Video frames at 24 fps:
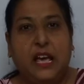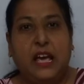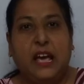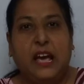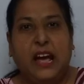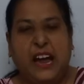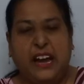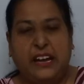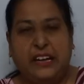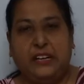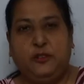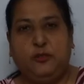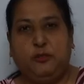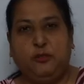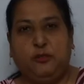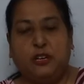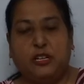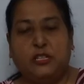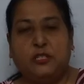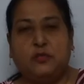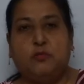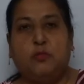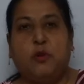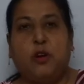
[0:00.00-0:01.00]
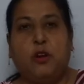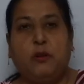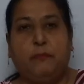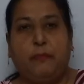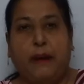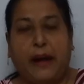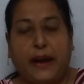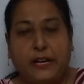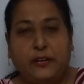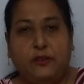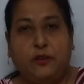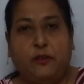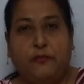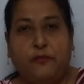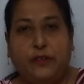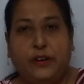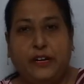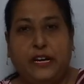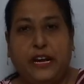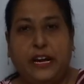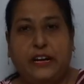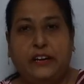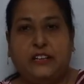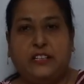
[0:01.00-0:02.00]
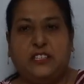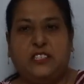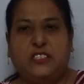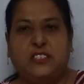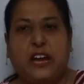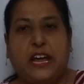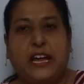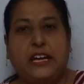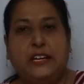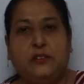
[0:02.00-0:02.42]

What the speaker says: and he took a small bite of it and is trying